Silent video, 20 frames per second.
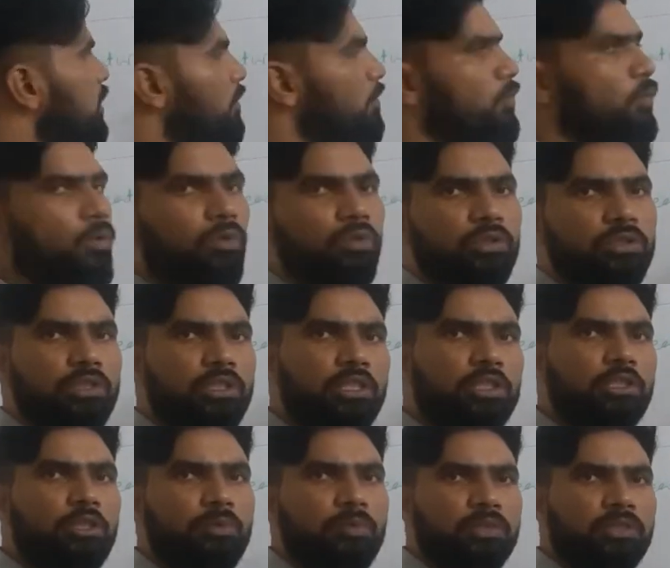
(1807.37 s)
goods,
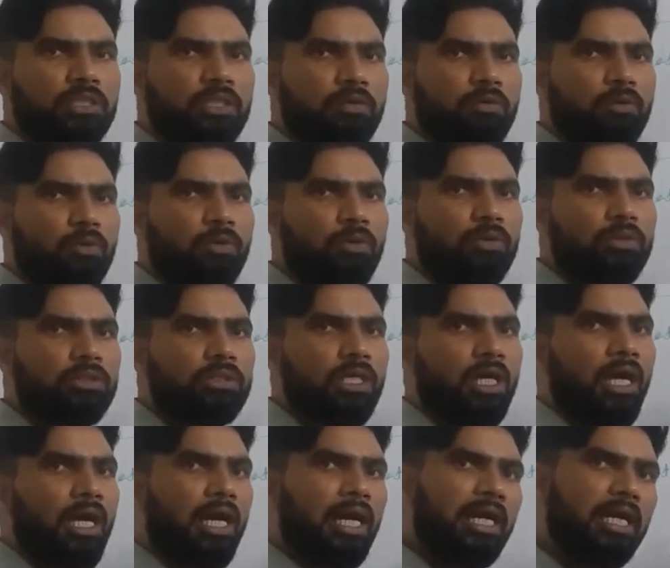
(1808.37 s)
distribution of goods,
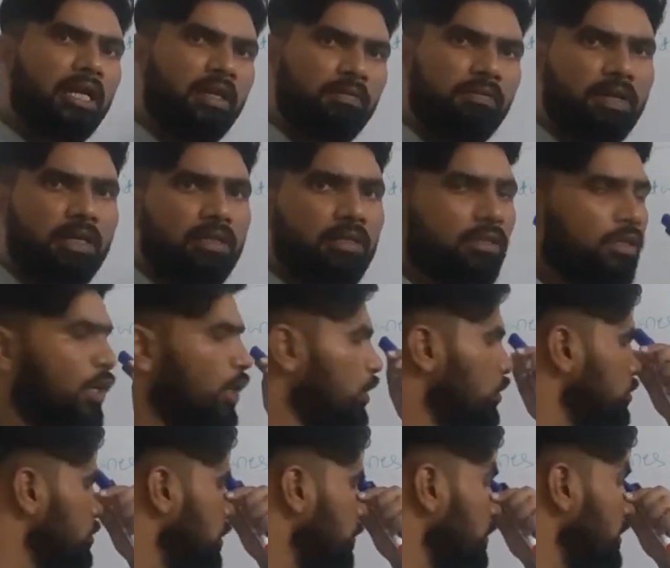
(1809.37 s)
and even
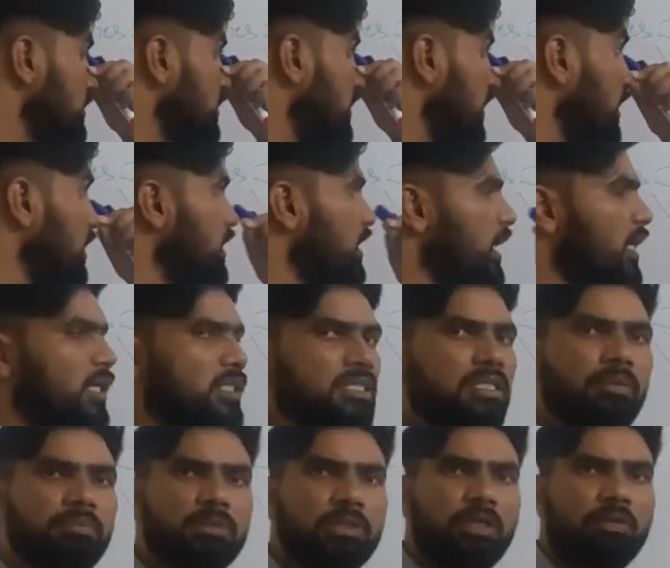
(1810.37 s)
to some extent the
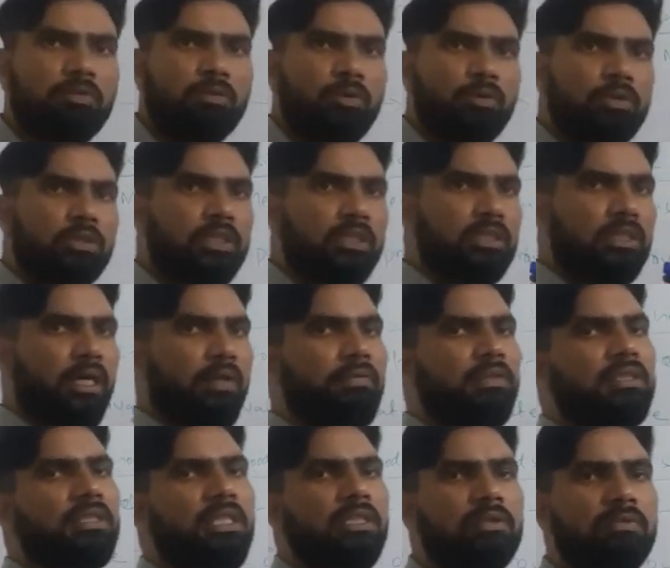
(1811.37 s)
consumption of goods and
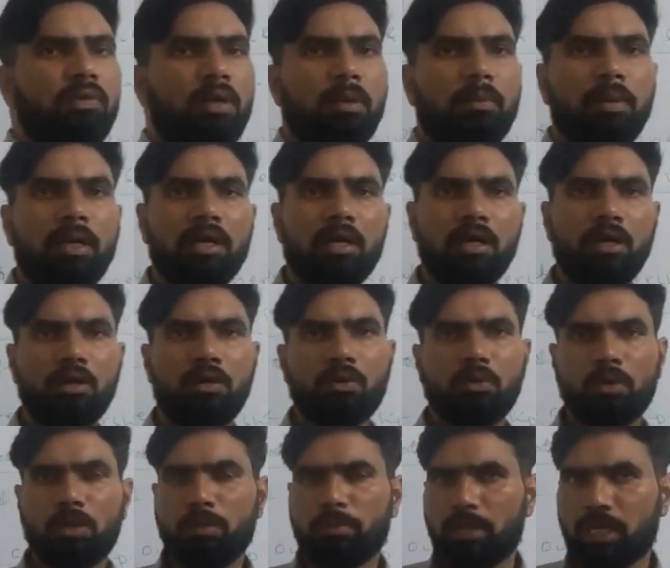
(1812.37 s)
services will be
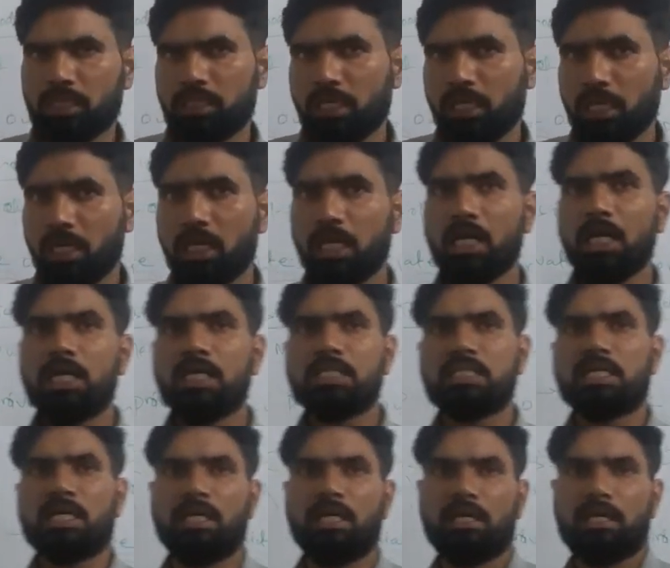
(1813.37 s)
controlled by the
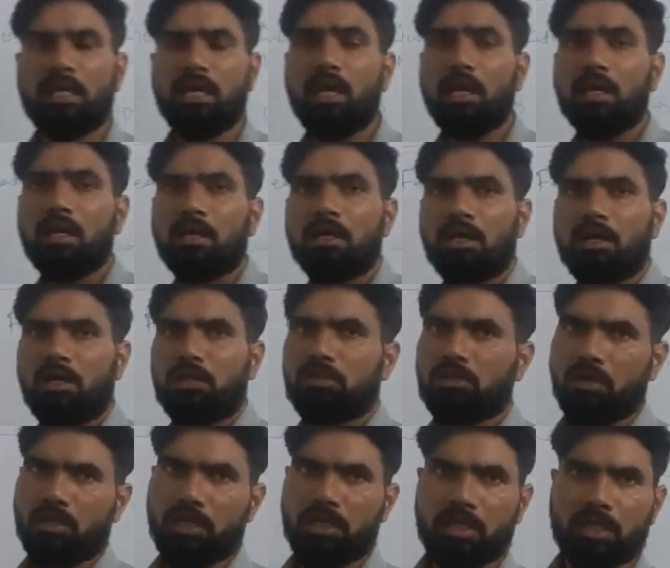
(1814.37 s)
central
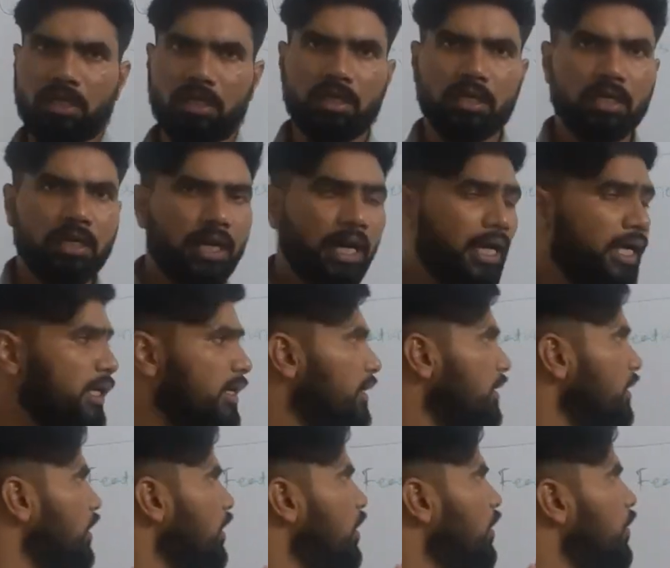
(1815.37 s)
authority, right?
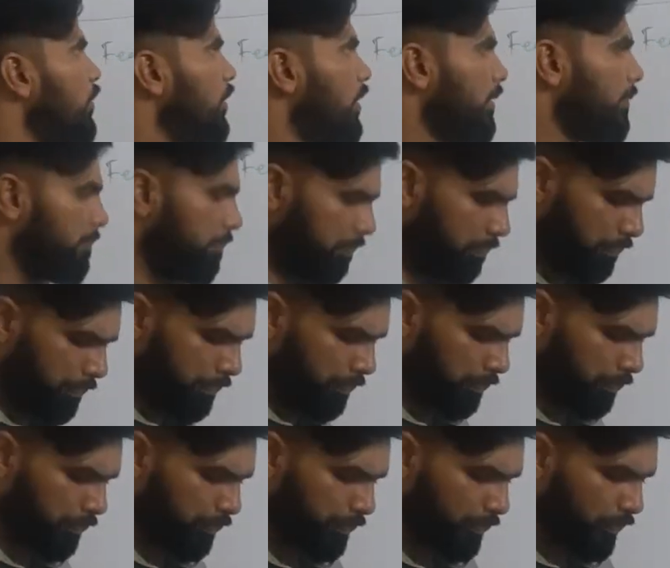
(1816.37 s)
Okay.
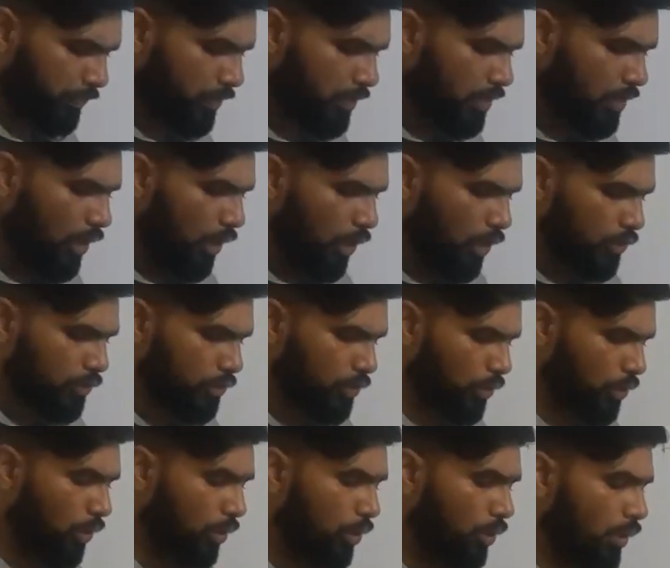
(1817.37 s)

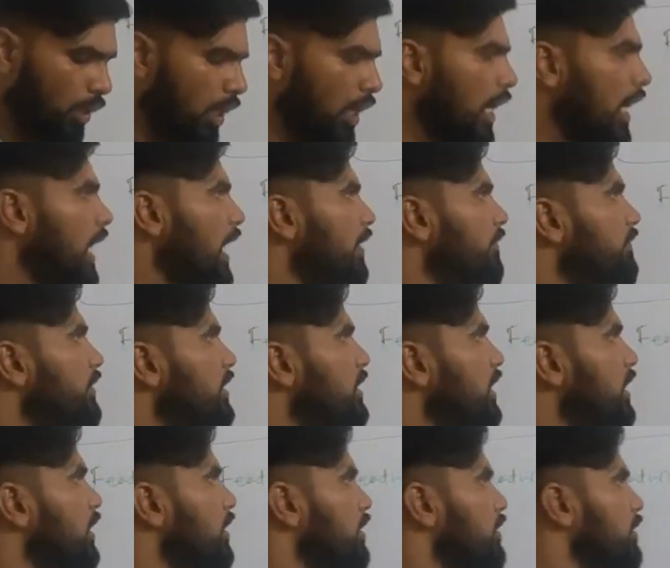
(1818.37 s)
So everything